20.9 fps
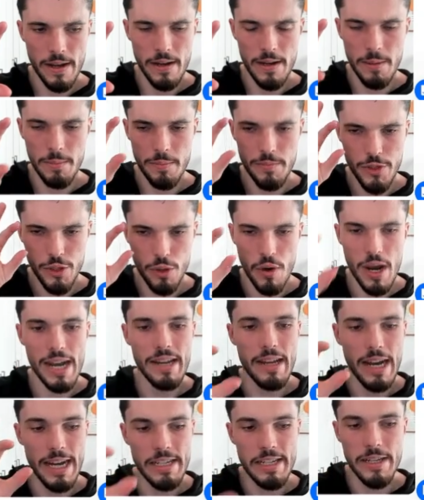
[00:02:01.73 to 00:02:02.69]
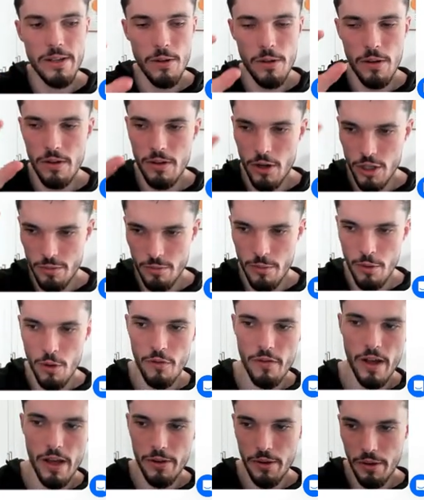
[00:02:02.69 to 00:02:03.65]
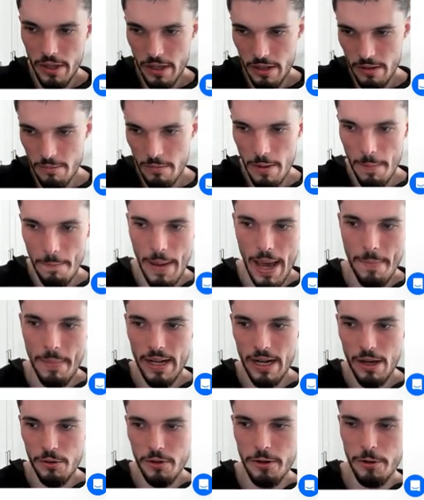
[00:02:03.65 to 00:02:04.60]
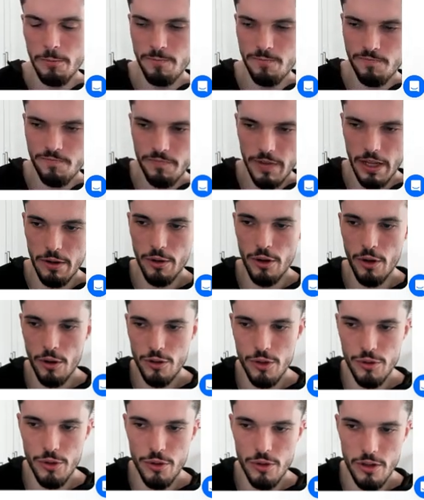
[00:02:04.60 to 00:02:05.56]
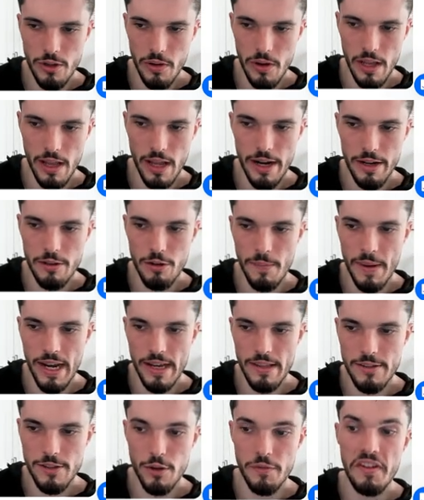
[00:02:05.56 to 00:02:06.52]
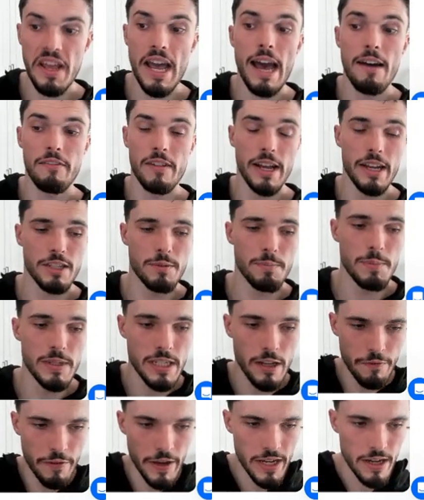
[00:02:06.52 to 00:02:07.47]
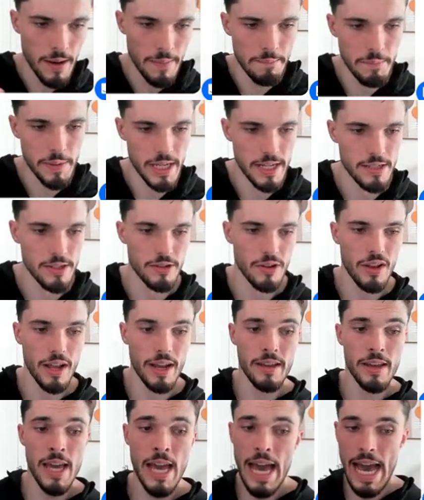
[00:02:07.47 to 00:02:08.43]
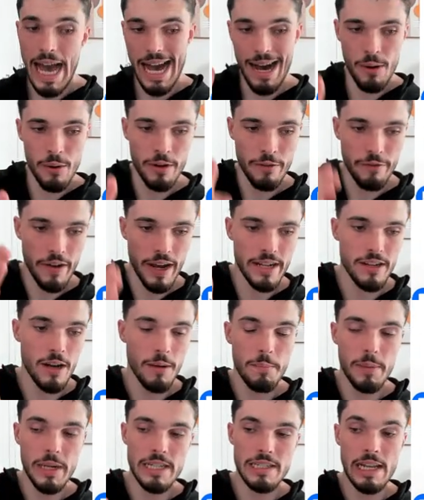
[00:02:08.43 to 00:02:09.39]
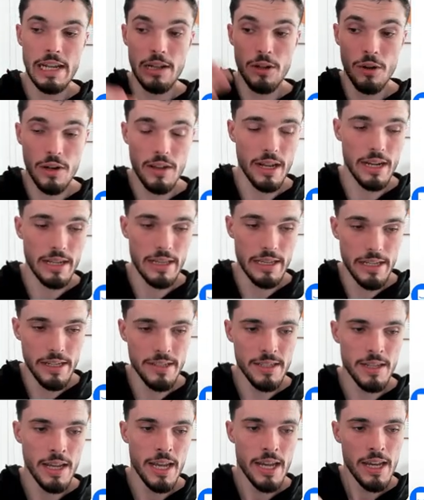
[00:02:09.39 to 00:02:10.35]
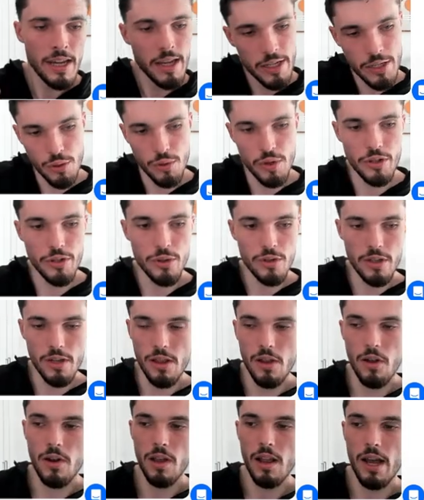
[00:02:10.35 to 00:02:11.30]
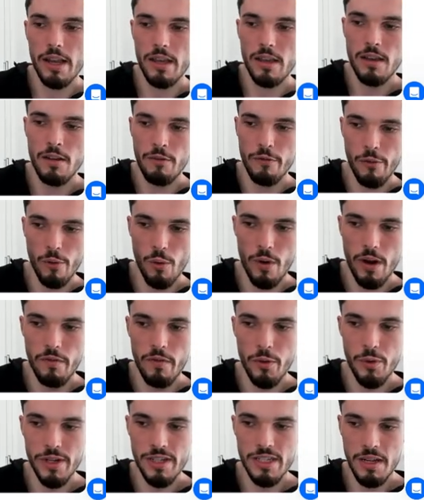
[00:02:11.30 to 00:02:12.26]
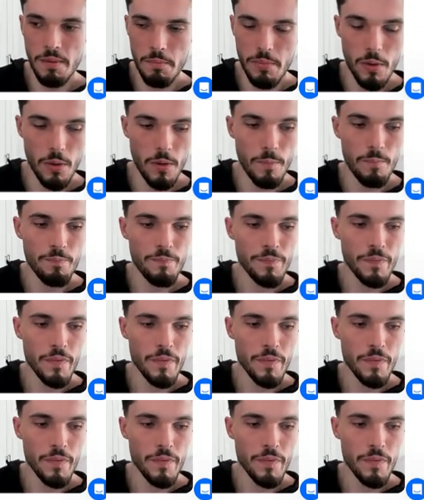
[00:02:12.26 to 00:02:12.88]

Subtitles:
your ideal customer profile. You can map it out here, and you can also use lookalike domains. So if you have like specific companies, and you're like, I want to find companies that look like these, you can use the lookalike for a very simple